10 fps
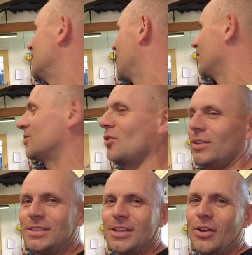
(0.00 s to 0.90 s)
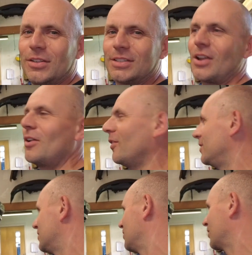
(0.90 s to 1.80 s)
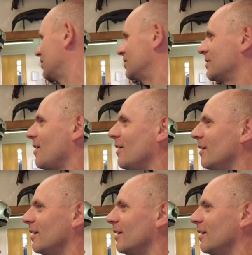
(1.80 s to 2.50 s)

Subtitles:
to like try and start this car and it's not going to start.